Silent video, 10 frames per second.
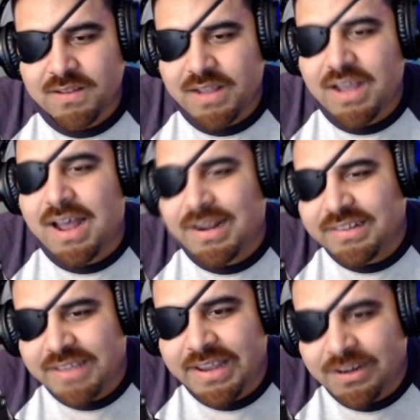I
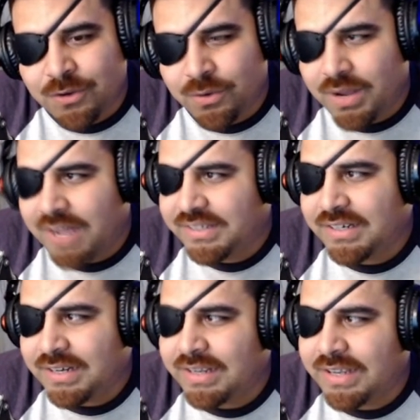liked Kano. I
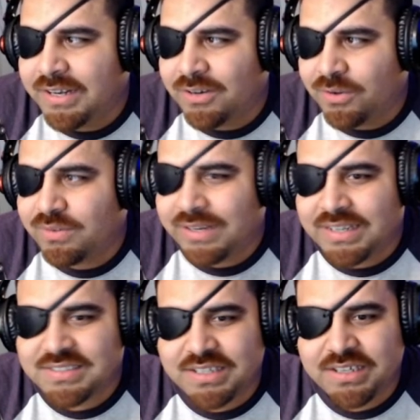did like Kano. Like
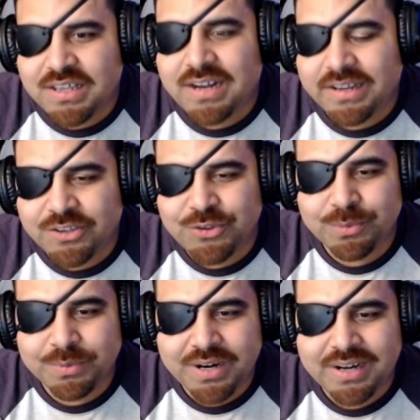I said, I like
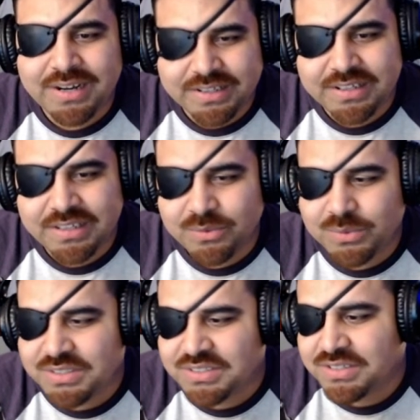humor. I like that he
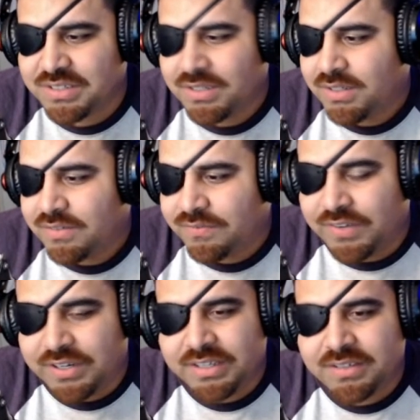was
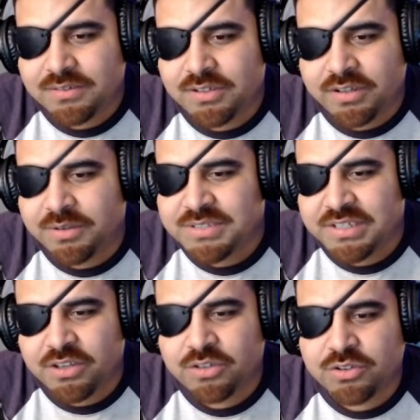funny. You know, he was
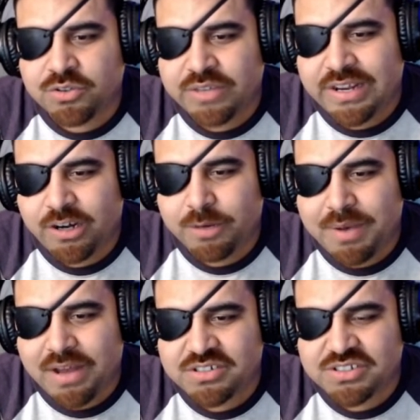like, "Yo, don't do that Harry
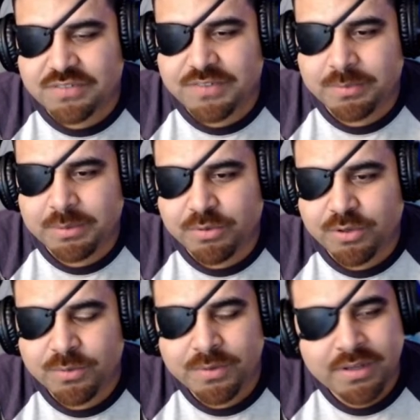Potter stuff on me,
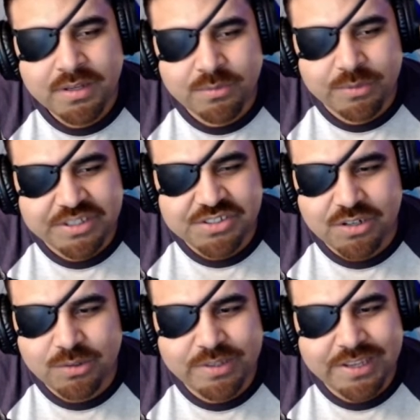bro." When he
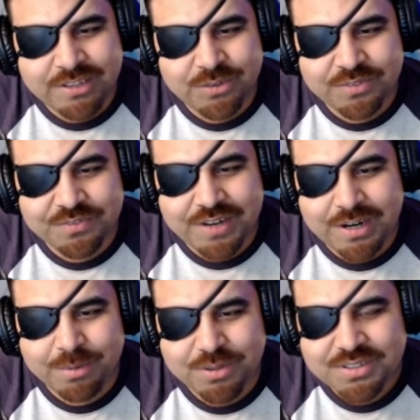saw Liu Kang doing
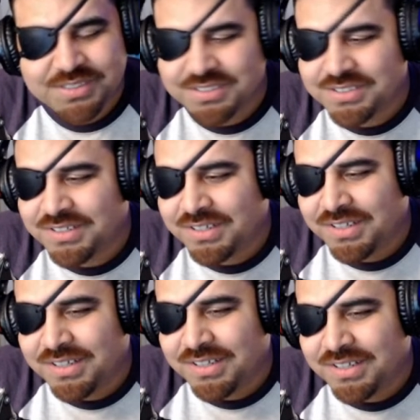fireballs,
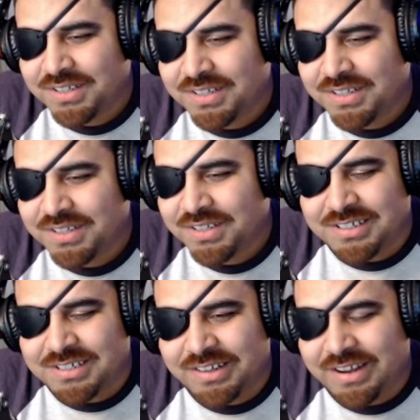and he
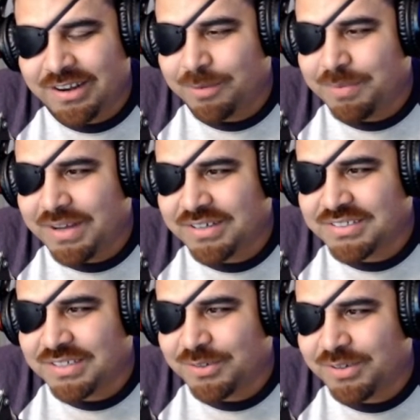said, "None of that Harry Potter
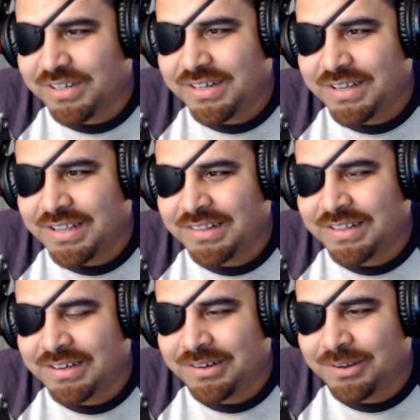stuff, all right?" And then,